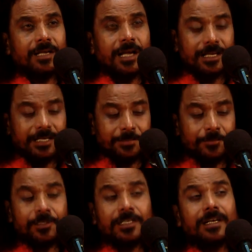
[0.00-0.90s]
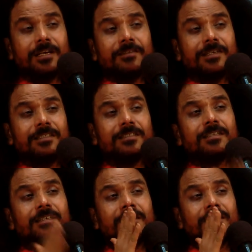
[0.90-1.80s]
I give you real advice.
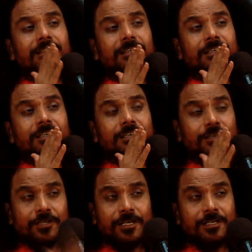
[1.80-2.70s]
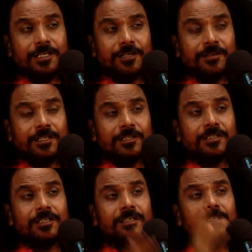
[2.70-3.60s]
Real Kriya Yoga
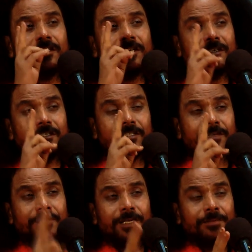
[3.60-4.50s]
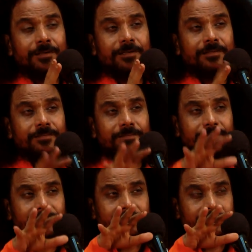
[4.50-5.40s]
teaching is available
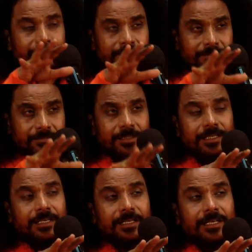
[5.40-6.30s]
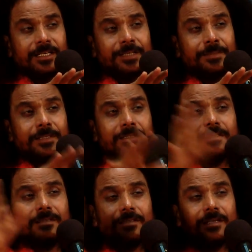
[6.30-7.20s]
in Allahabad
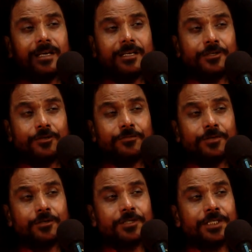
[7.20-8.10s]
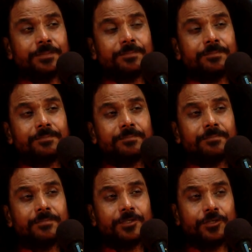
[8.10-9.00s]
and in Yoga Fellowship,
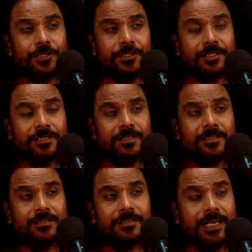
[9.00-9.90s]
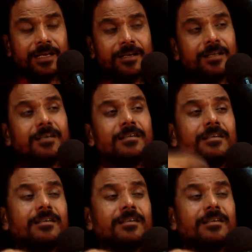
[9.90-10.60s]
Kitchener, Canada,